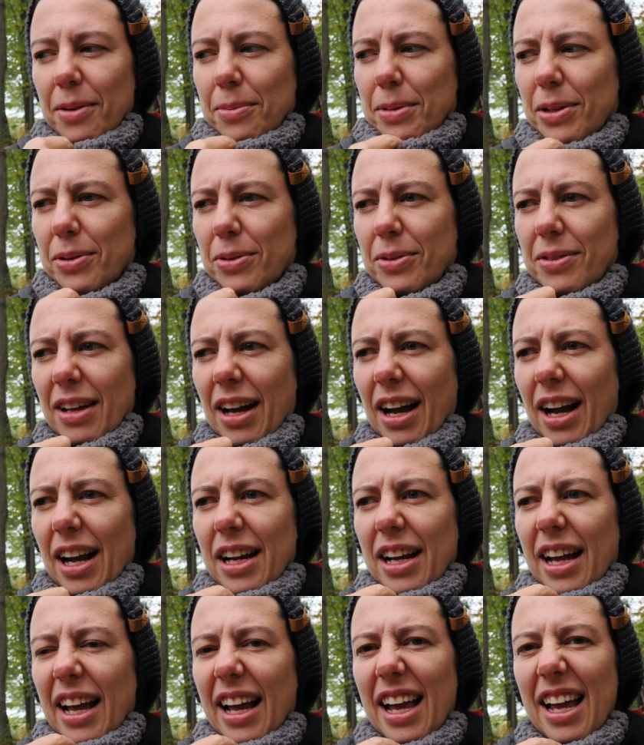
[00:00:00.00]
because
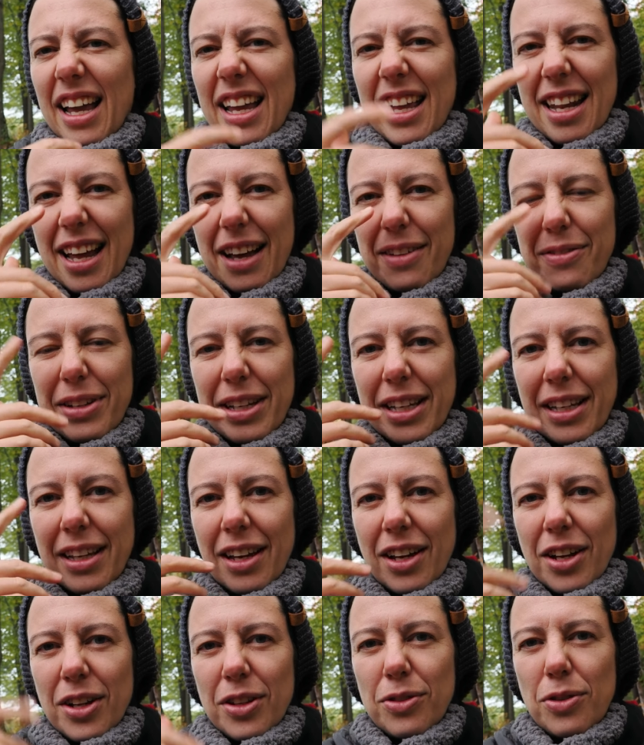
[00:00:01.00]
I hate having
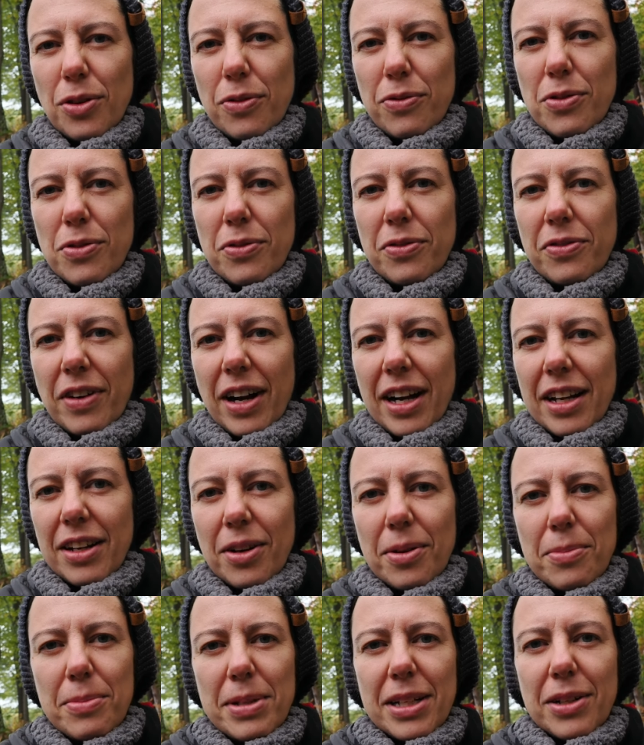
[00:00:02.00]
the
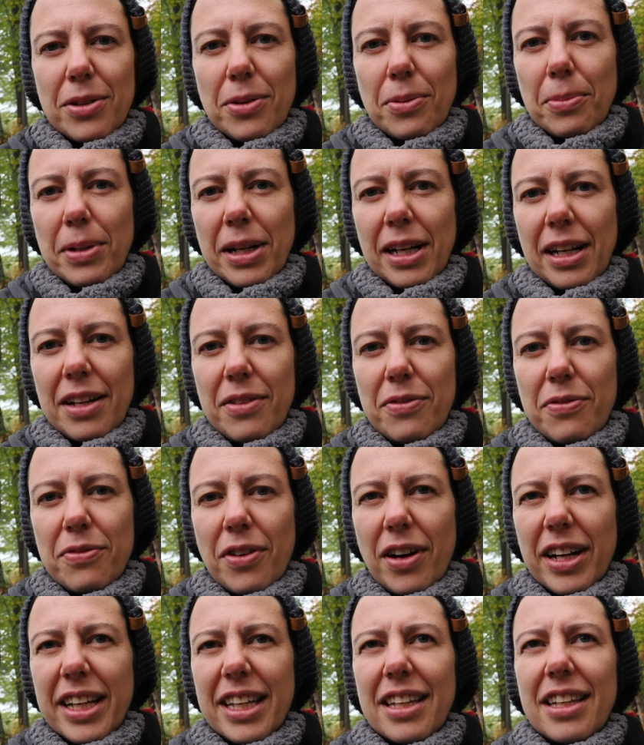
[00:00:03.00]
viewfinder being completely
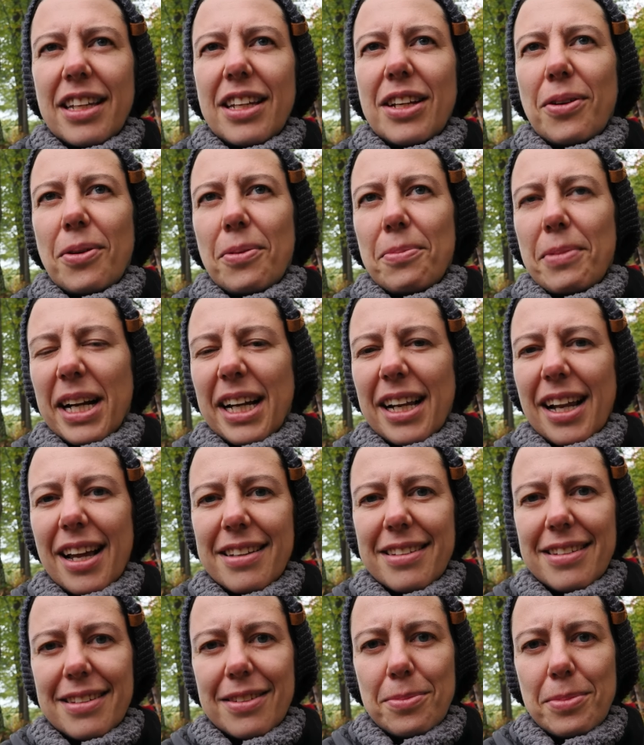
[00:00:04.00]
foggy or my
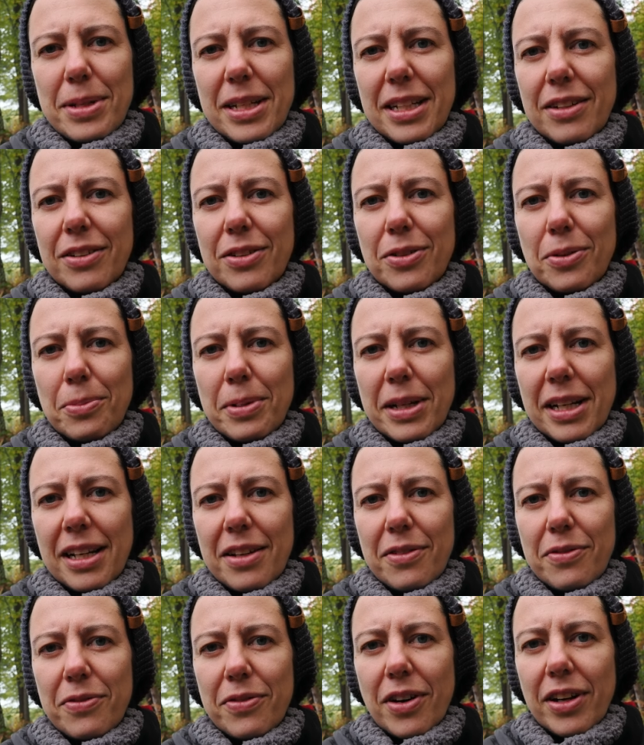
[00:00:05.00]
glasses being completely
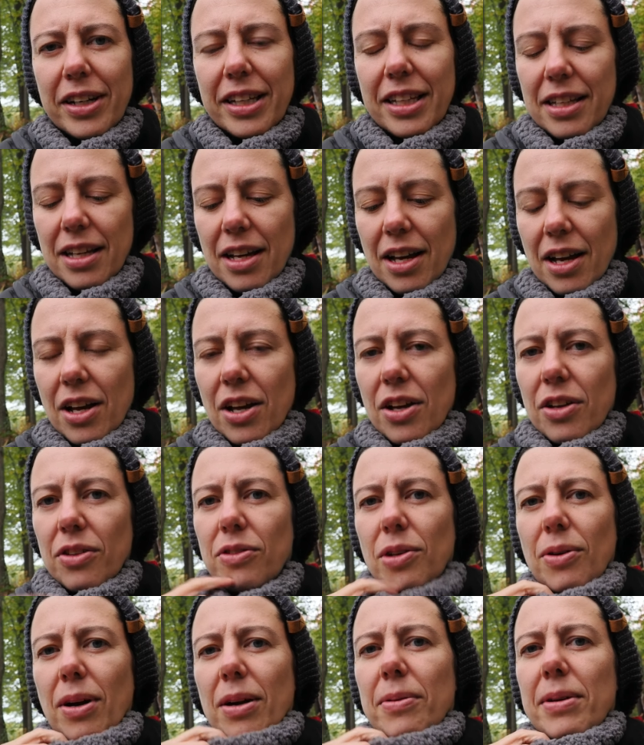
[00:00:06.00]
foggy.
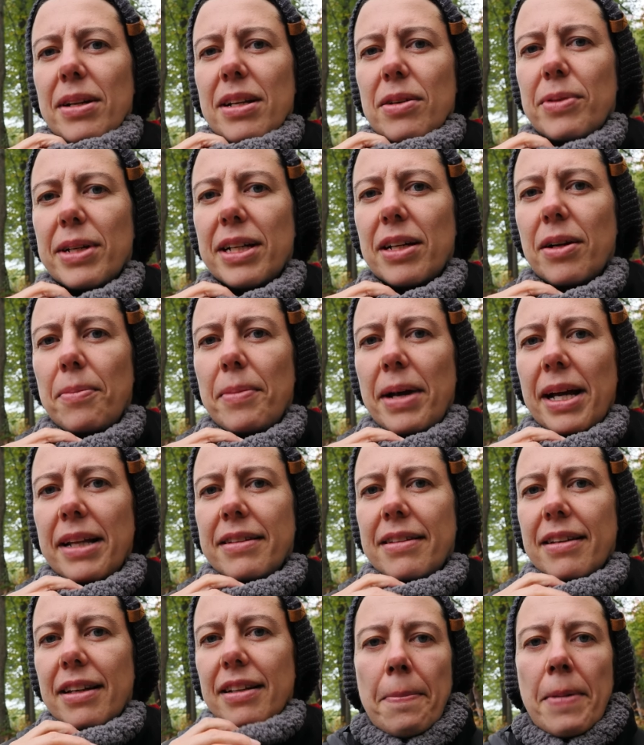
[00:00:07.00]
So I really recommend
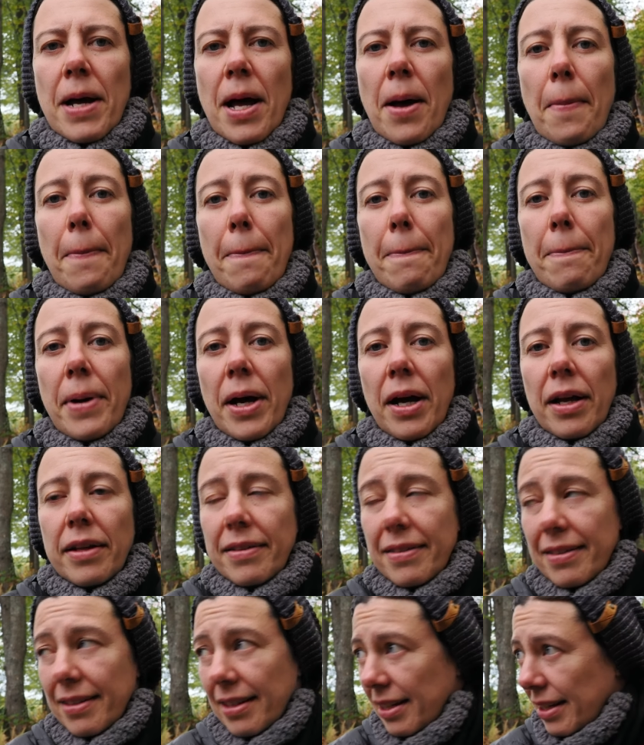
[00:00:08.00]
it. But
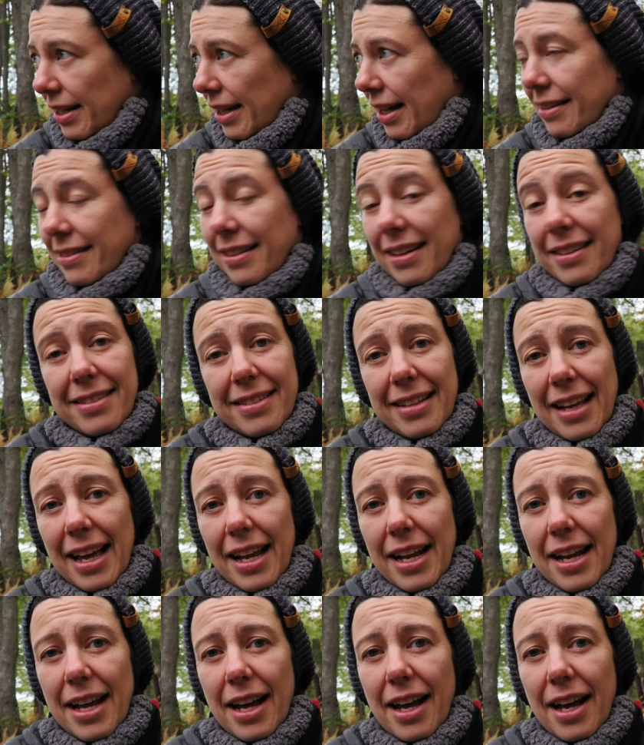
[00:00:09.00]
as I said,